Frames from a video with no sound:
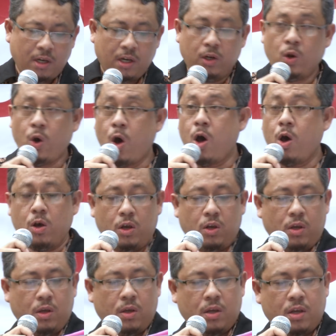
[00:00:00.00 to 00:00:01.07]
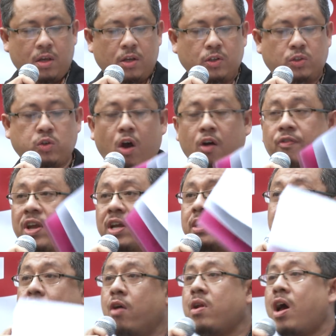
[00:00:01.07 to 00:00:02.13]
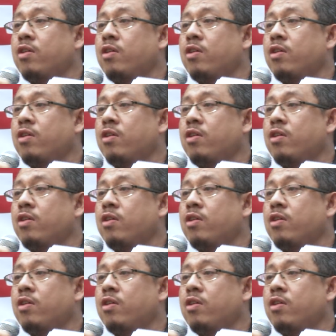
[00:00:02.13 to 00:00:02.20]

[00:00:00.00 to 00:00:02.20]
No shoving down